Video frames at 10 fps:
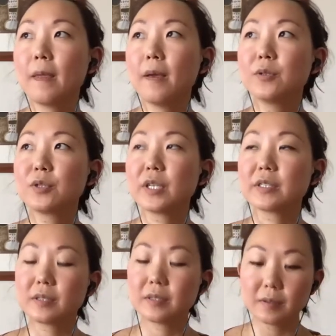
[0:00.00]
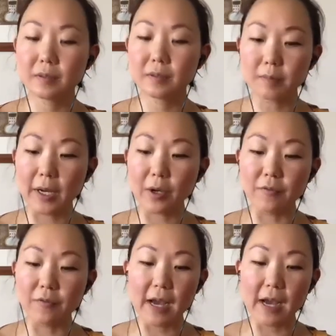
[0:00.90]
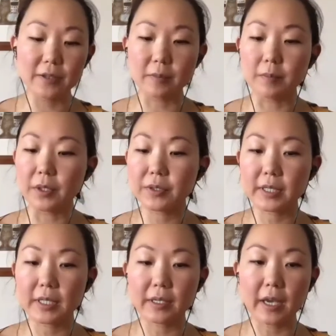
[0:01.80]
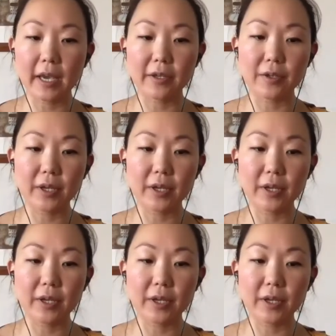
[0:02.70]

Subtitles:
just my own values in music and